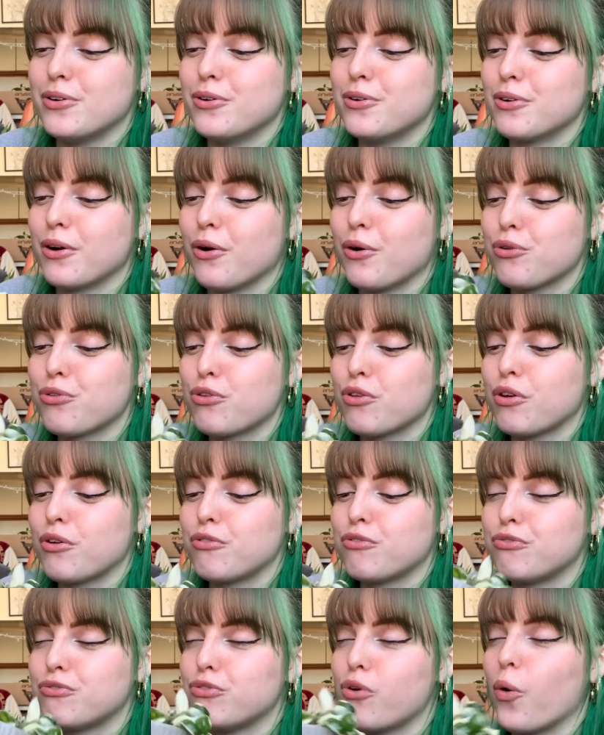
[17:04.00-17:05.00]
growth
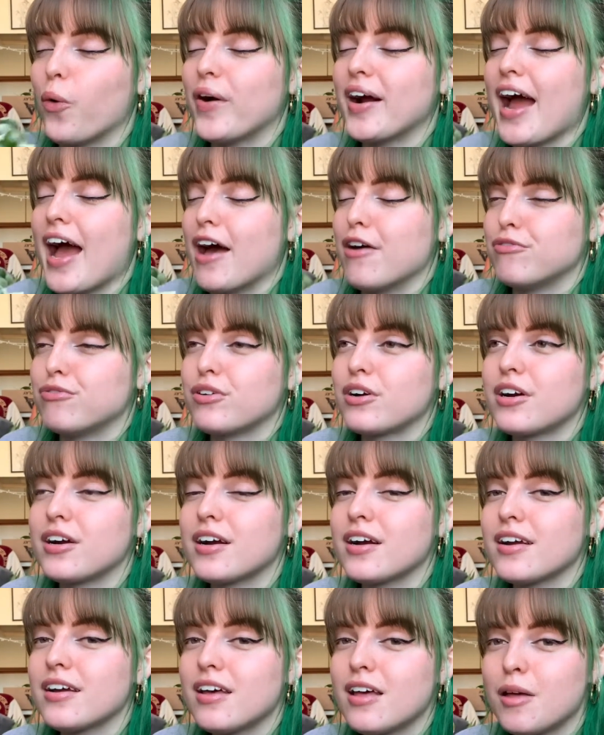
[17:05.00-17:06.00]

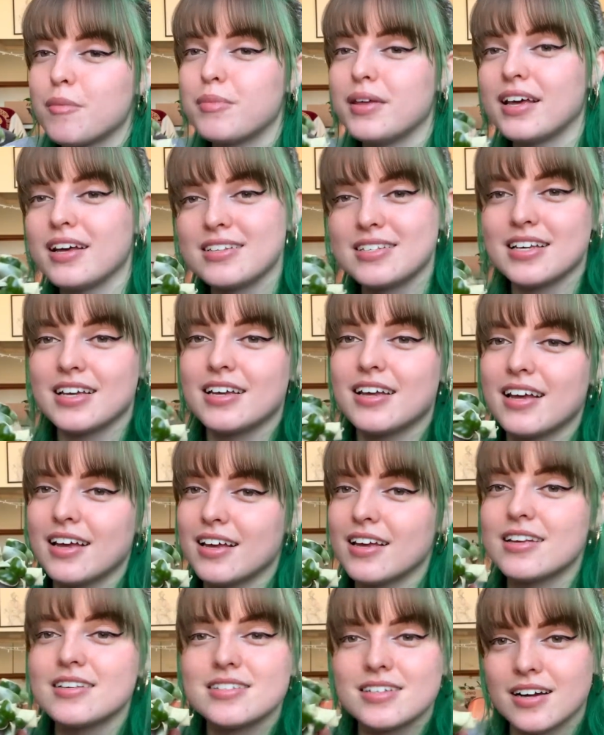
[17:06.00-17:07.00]
forever because it
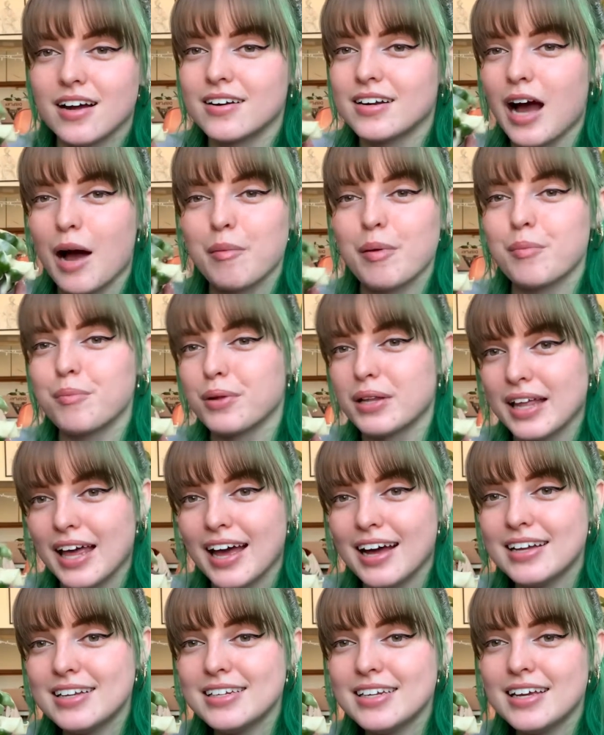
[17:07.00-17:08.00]
is an uncommon
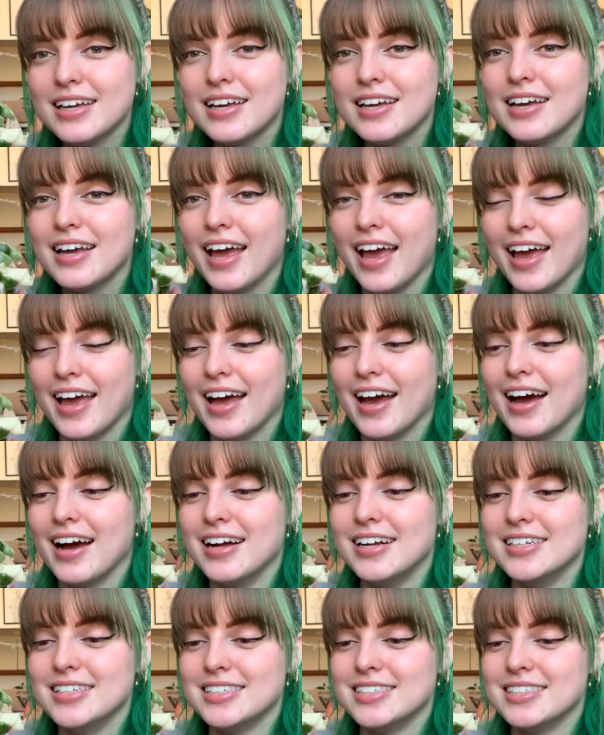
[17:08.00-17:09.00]
plant
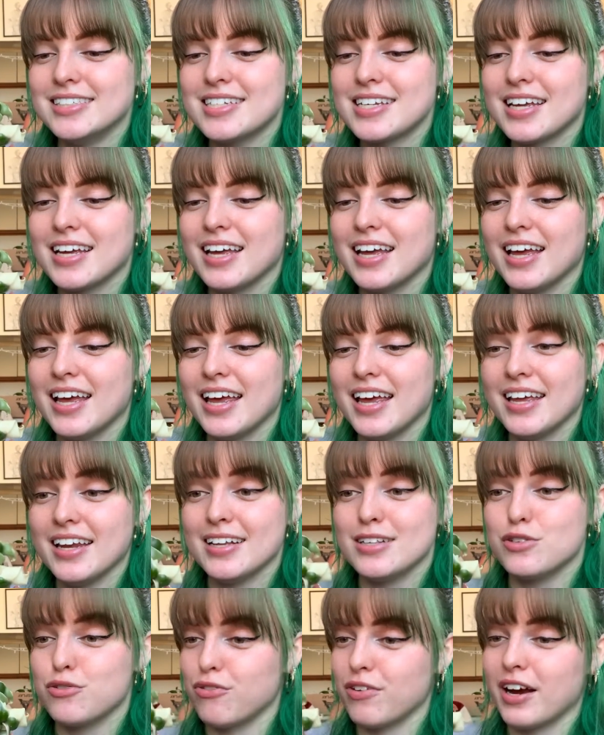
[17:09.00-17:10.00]
and it
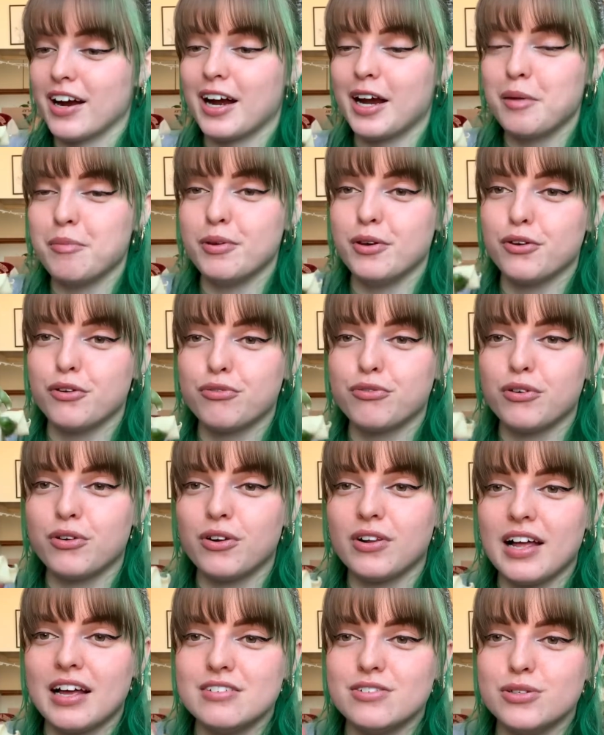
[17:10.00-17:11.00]
is very
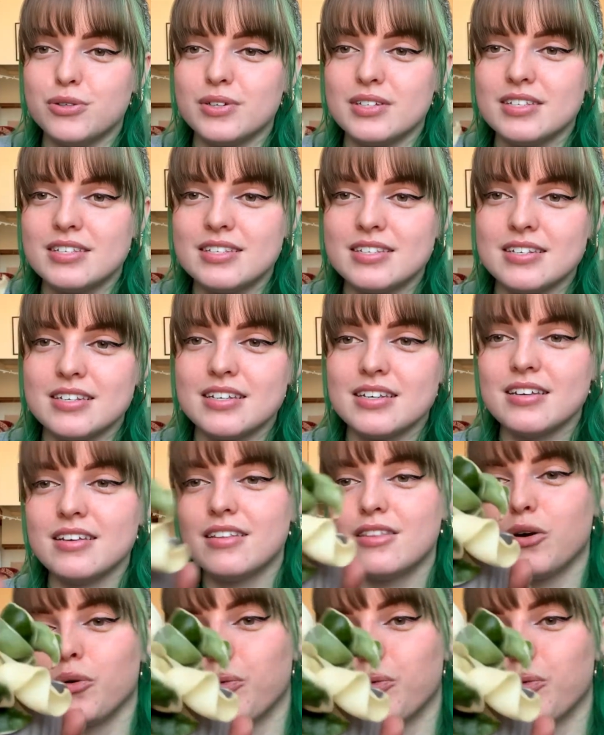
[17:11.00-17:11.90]
beautiful. As you can see, the